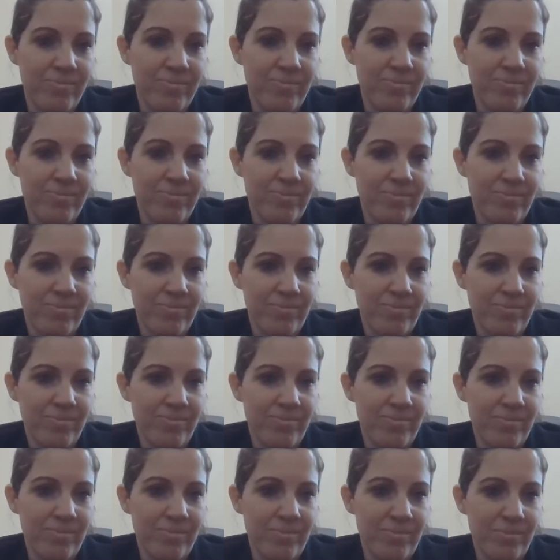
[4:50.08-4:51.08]

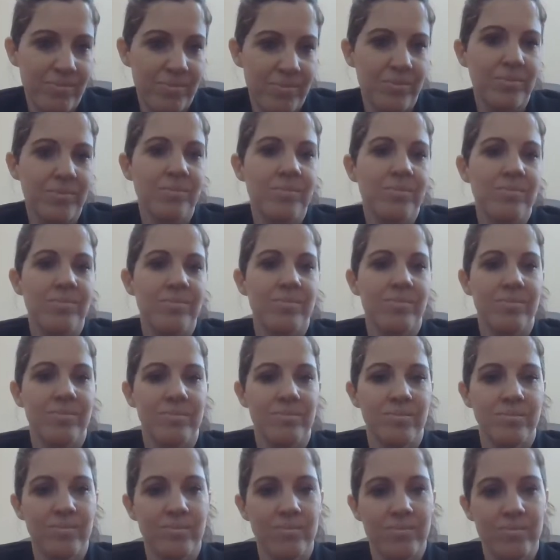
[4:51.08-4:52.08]

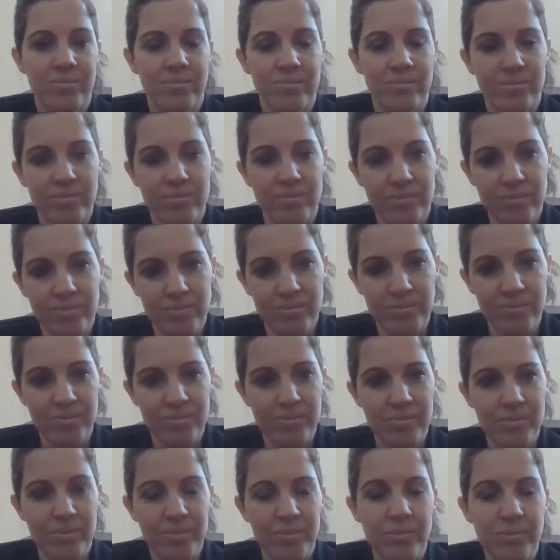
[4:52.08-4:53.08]

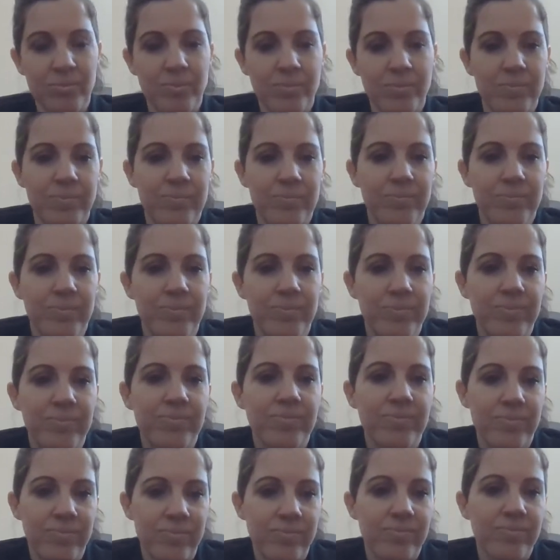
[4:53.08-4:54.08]

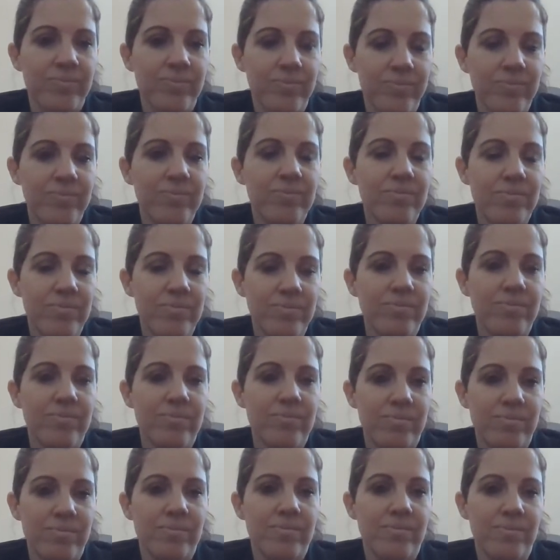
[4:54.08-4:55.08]

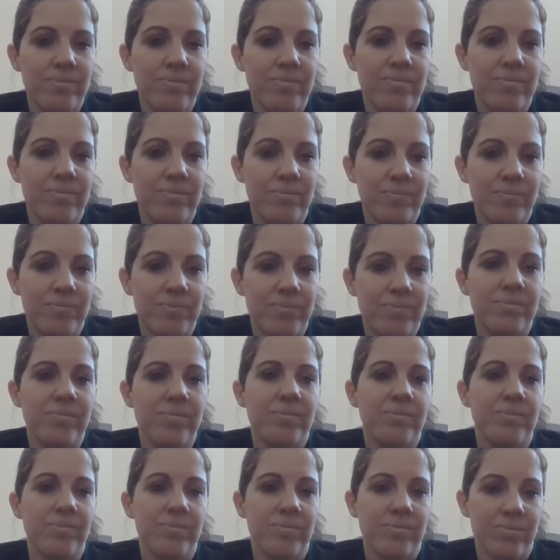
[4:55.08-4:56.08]

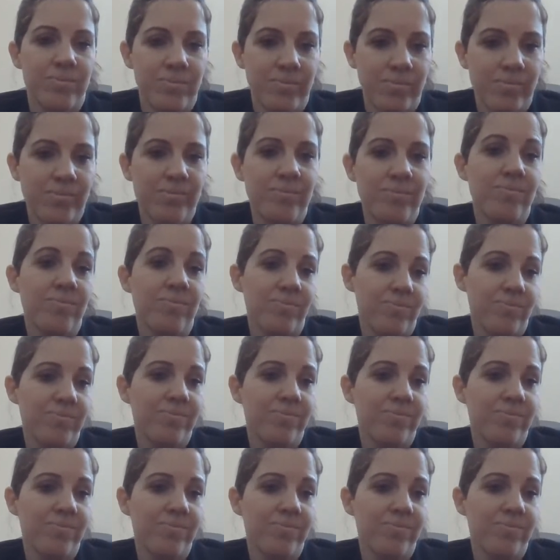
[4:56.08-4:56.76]
No words are spoken by the person on screen.